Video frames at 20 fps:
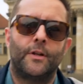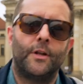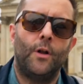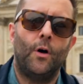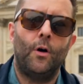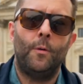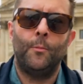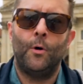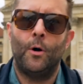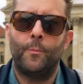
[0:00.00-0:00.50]
a
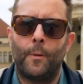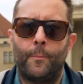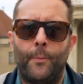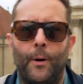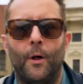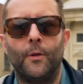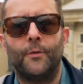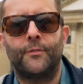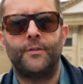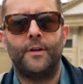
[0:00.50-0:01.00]
lot more
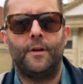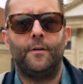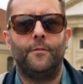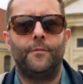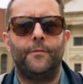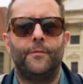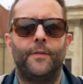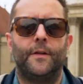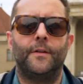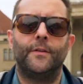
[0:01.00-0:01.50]

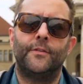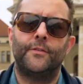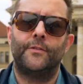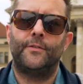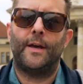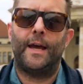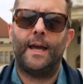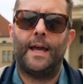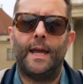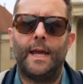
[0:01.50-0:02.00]
propulsive than,
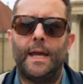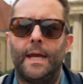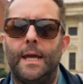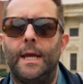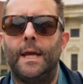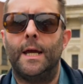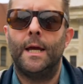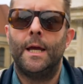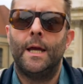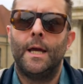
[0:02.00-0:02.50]

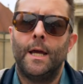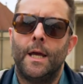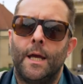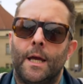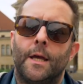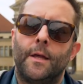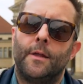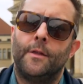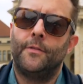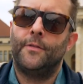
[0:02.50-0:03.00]
say,
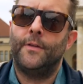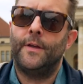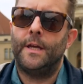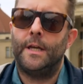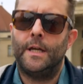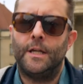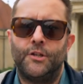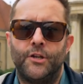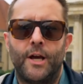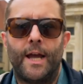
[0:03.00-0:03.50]

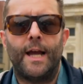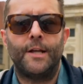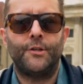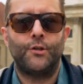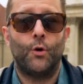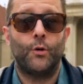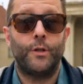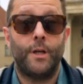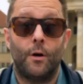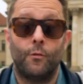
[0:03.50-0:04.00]
the
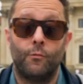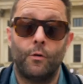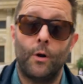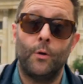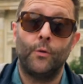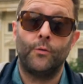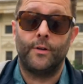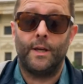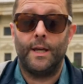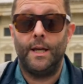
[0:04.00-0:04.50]
JH Audio
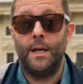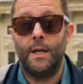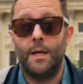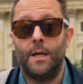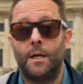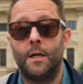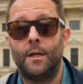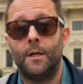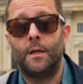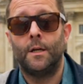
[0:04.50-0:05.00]
Rosie
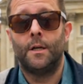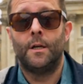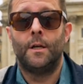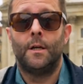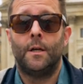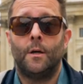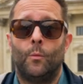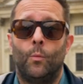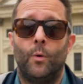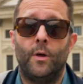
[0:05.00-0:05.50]

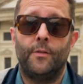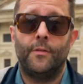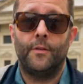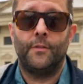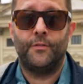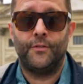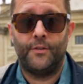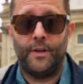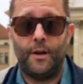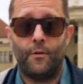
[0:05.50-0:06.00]

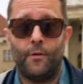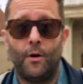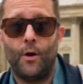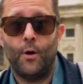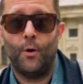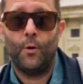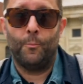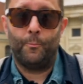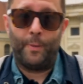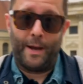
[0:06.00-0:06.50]
with
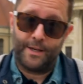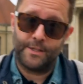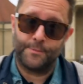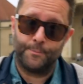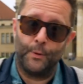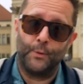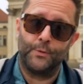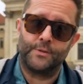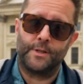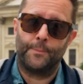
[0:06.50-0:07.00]
zero bass
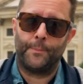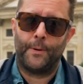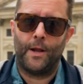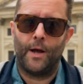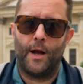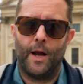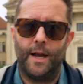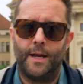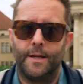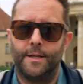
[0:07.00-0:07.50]
boost
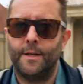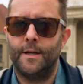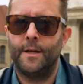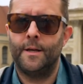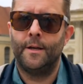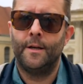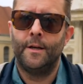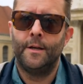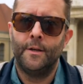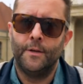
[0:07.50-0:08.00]
applied.
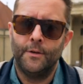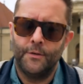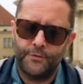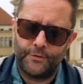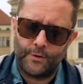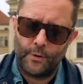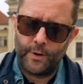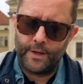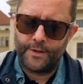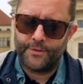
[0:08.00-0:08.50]

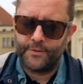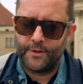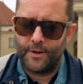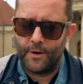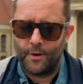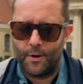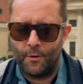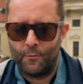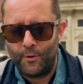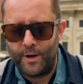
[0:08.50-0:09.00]
So it's
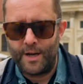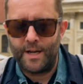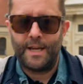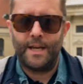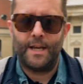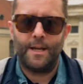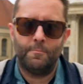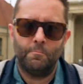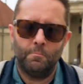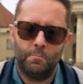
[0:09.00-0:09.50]
a
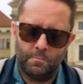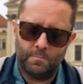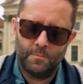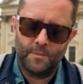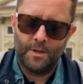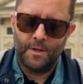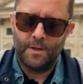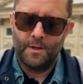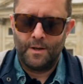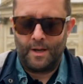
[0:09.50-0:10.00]
really,
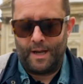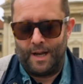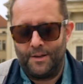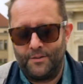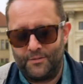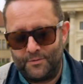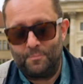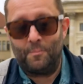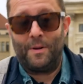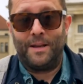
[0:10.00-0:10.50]

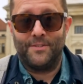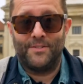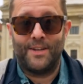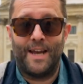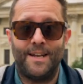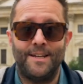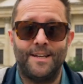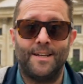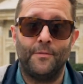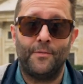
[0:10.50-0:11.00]
as
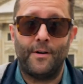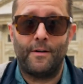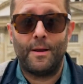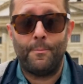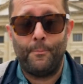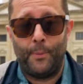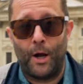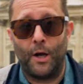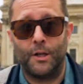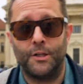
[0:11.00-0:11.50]
intended, a
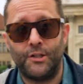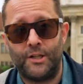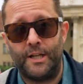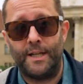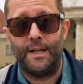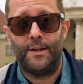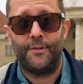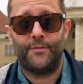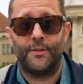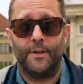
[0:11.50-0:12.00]
very
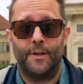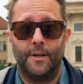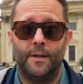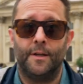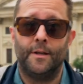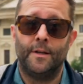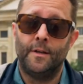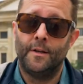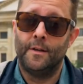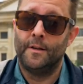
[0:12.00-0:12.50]
punchy listen.
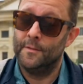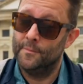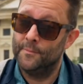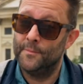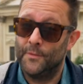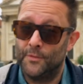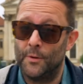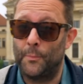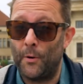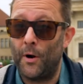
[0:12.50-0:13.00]

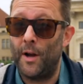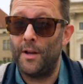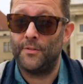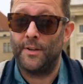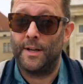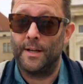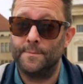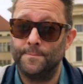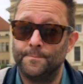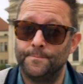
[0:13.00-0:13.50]

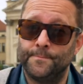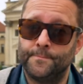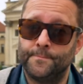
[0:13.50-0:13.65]
Surprising.